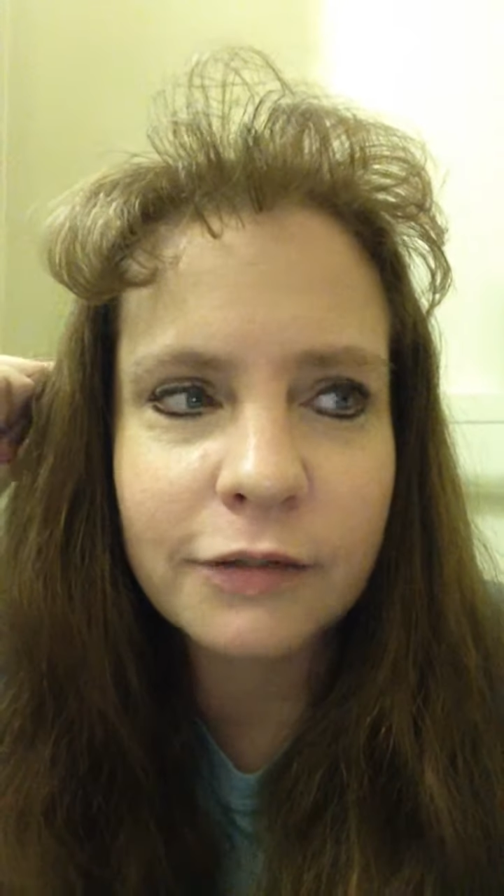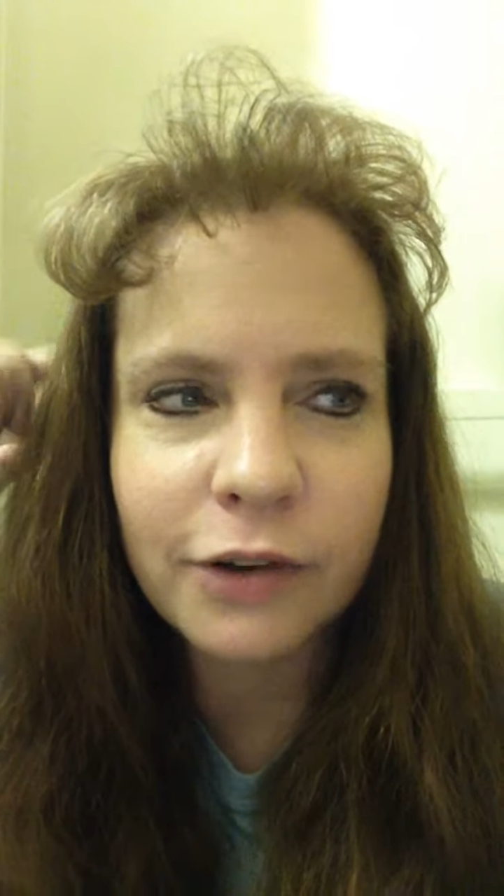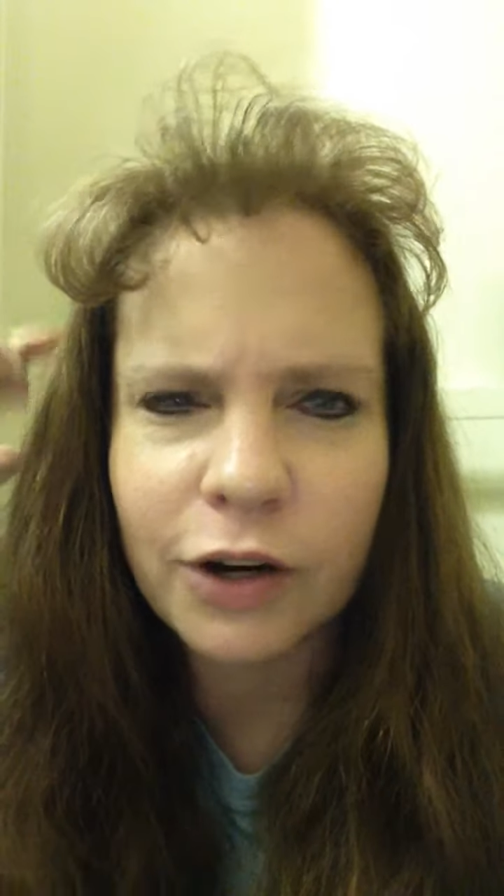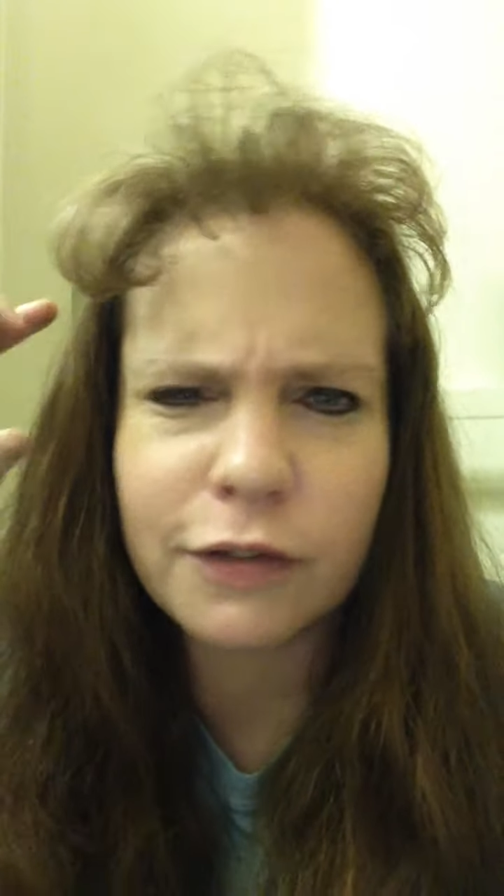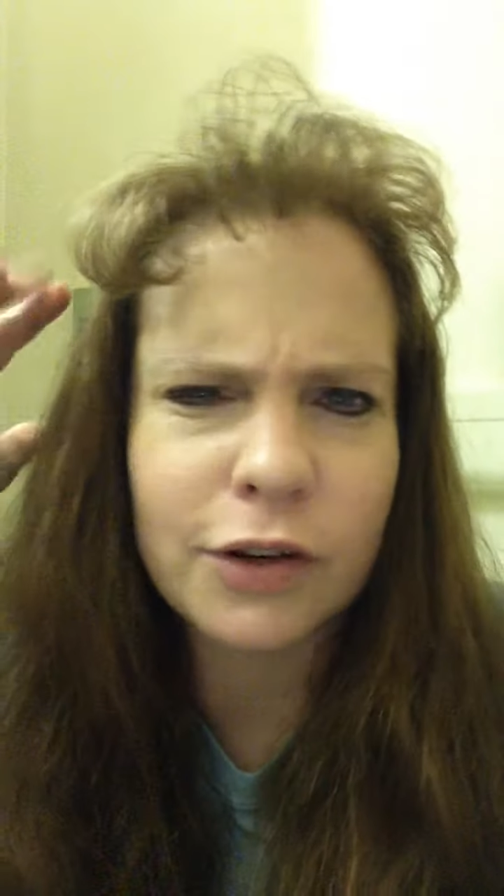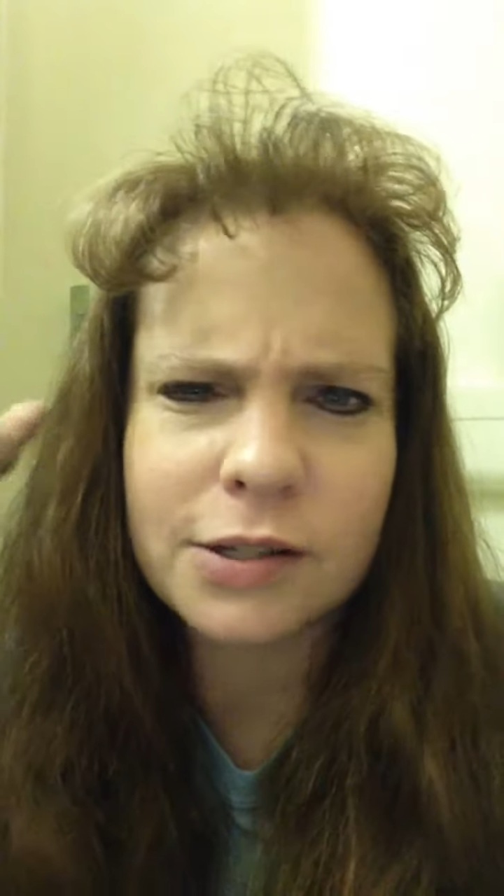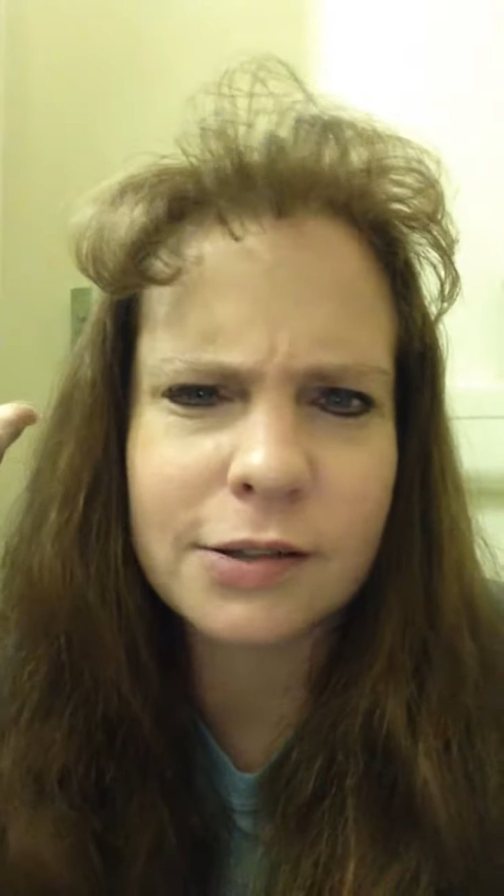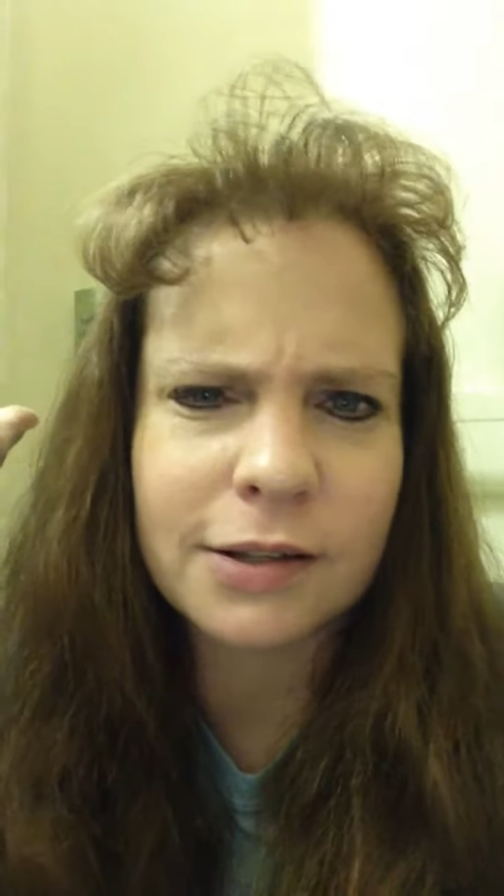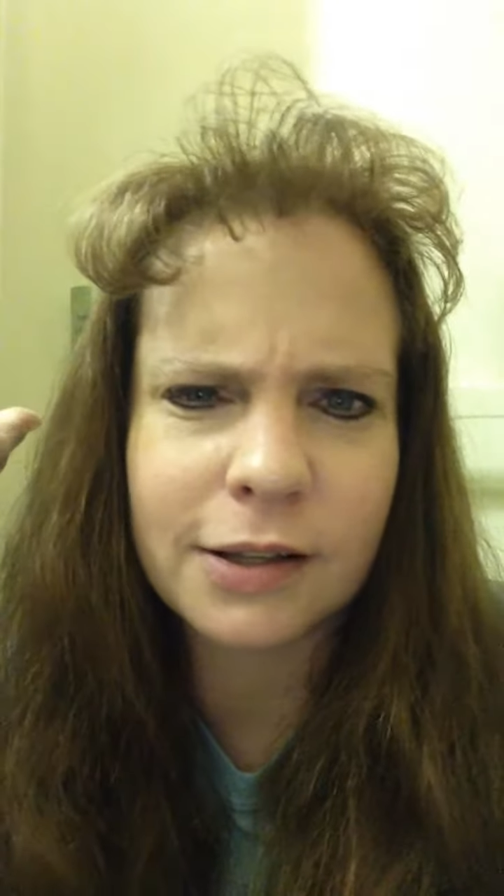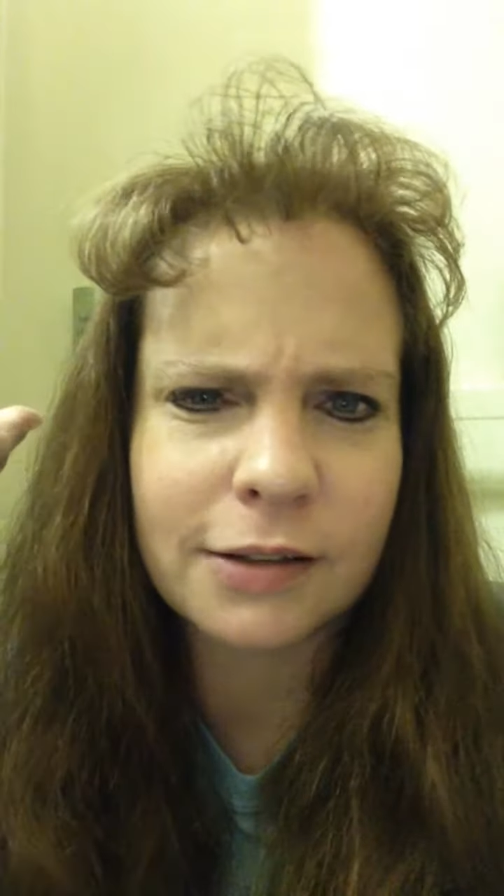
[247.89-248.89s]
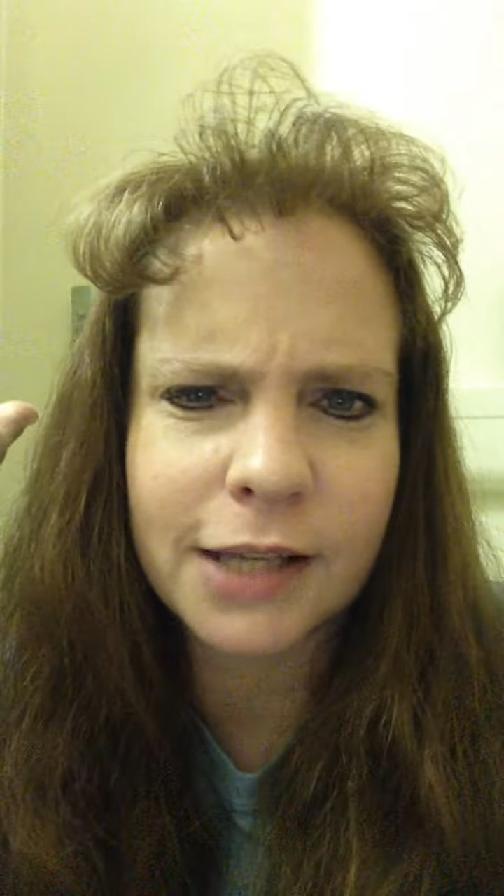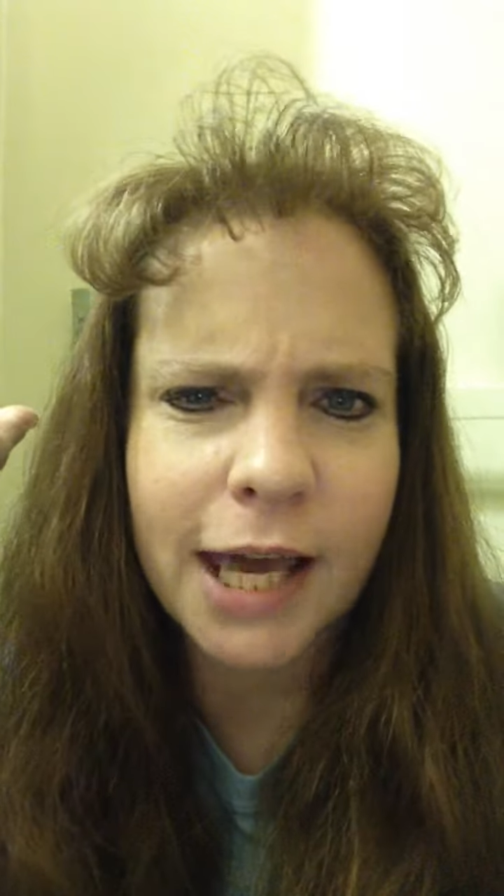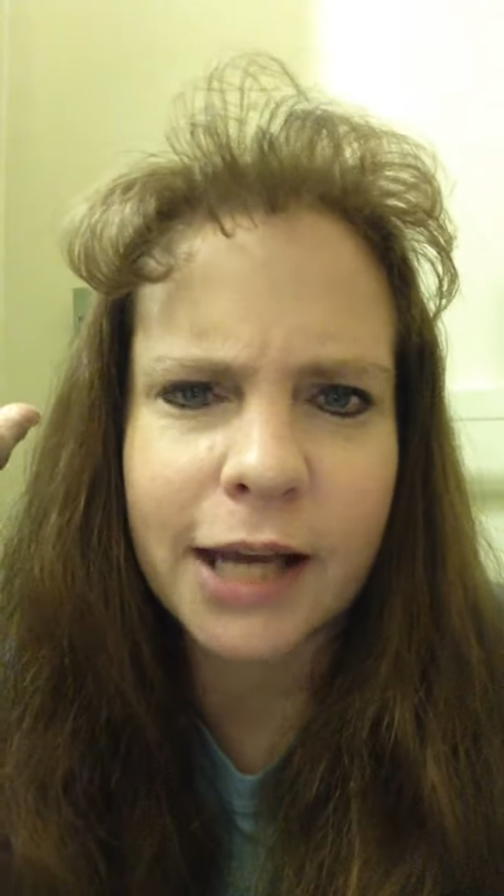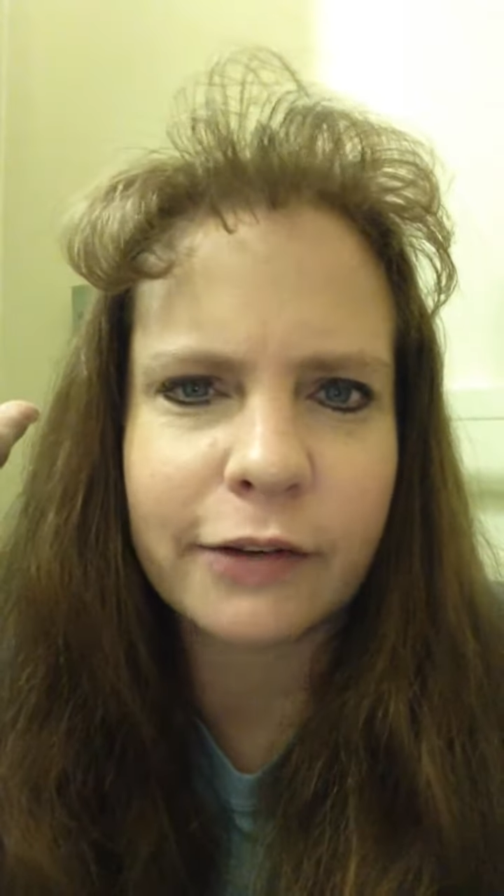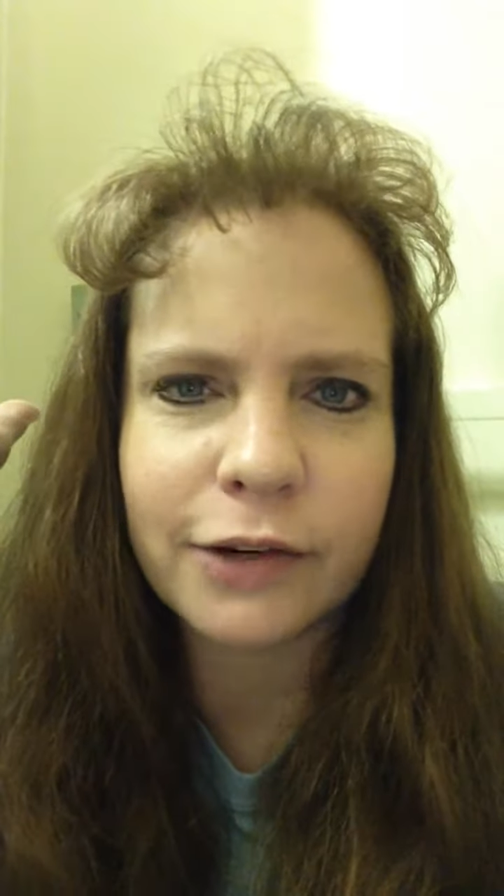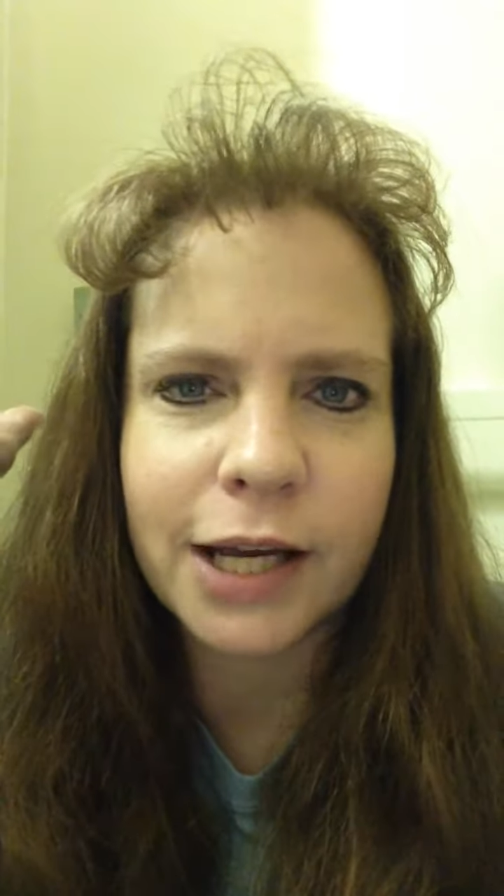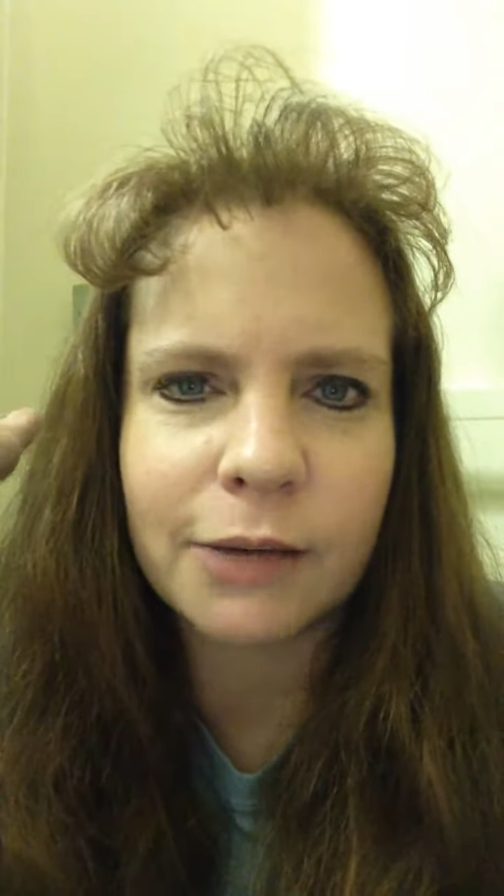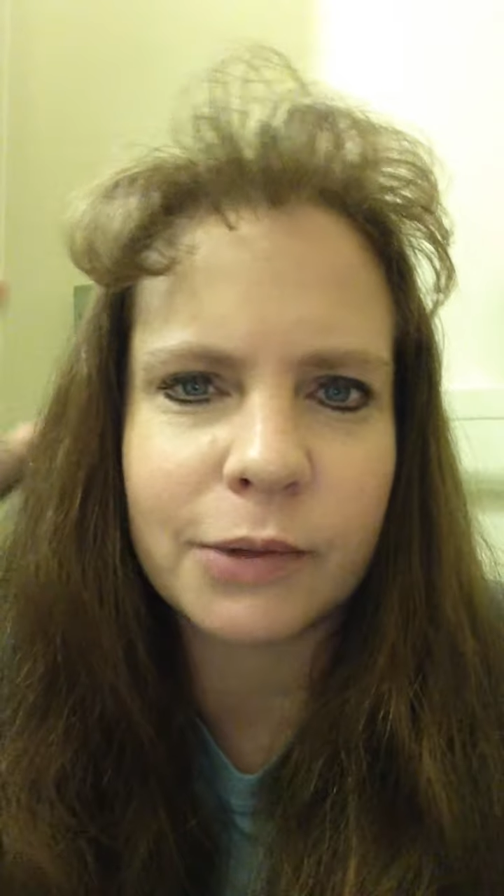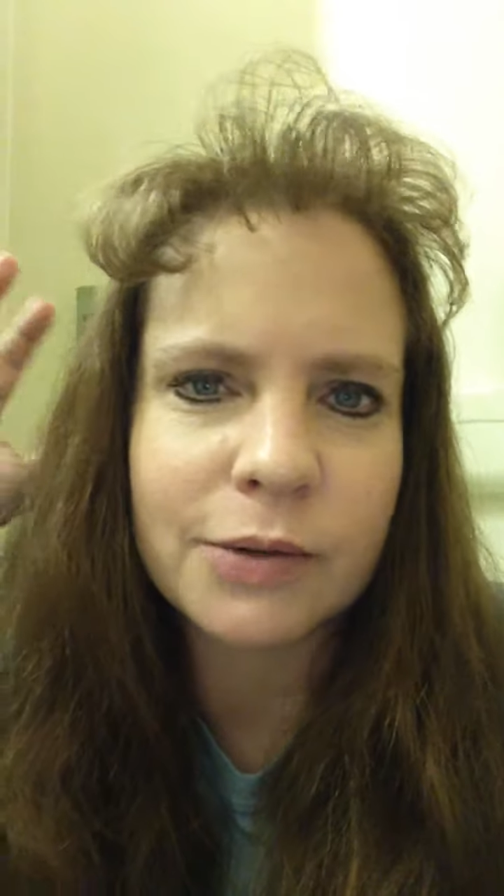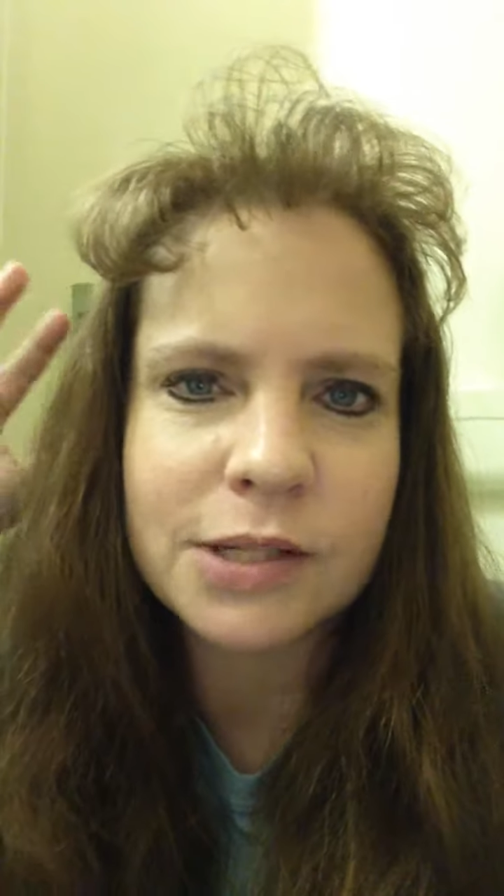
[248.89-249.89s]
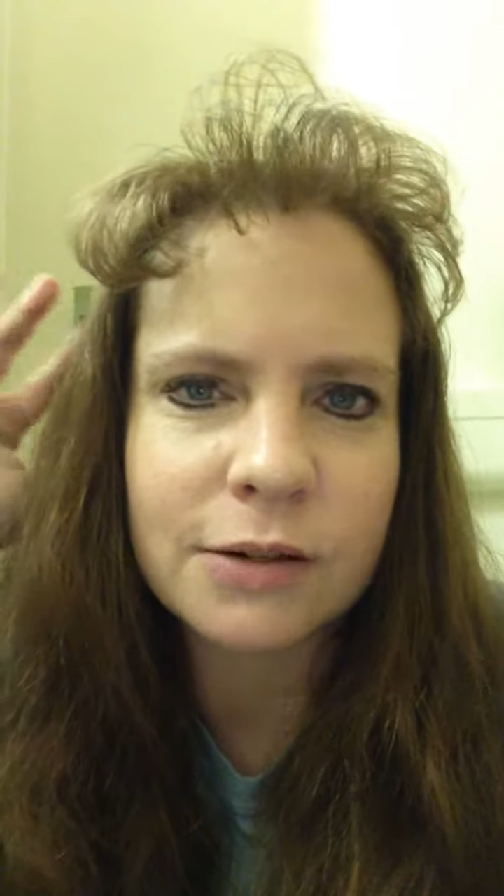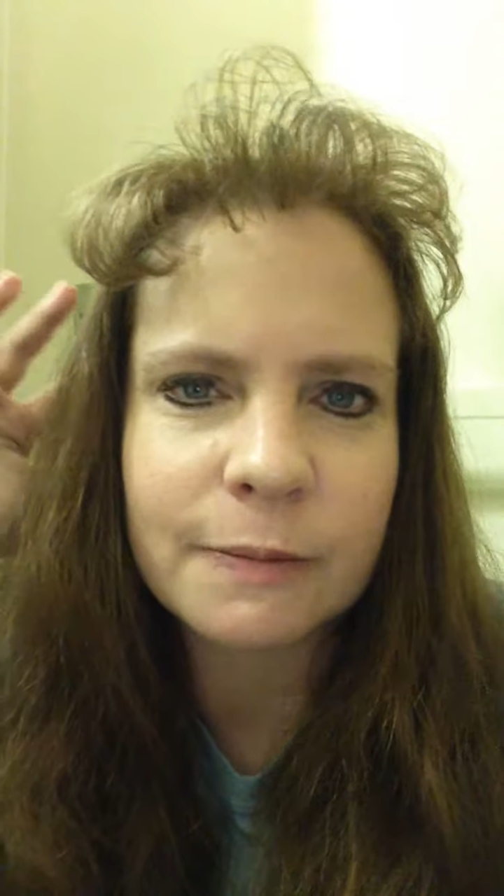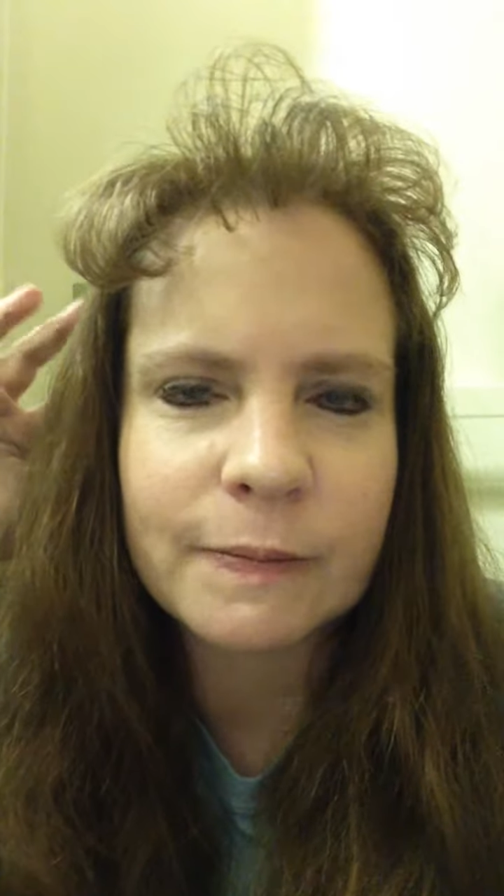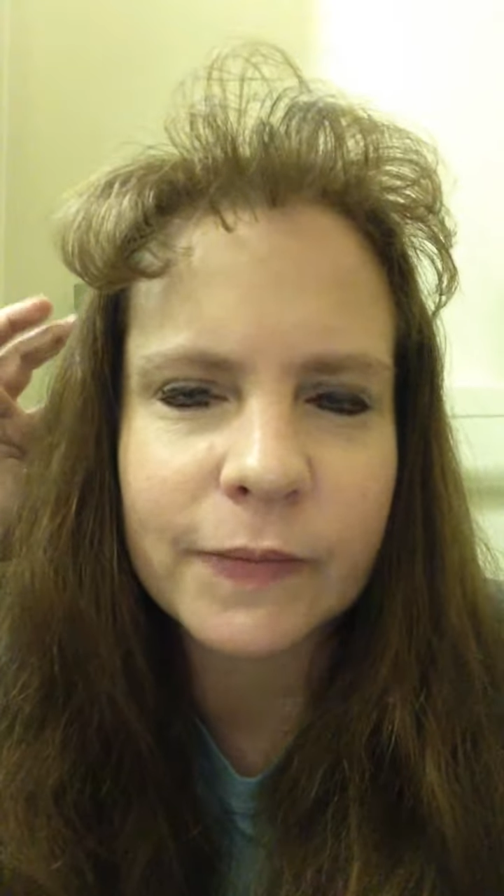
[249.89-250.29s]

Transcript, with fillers: very first cat I ever had when I was little.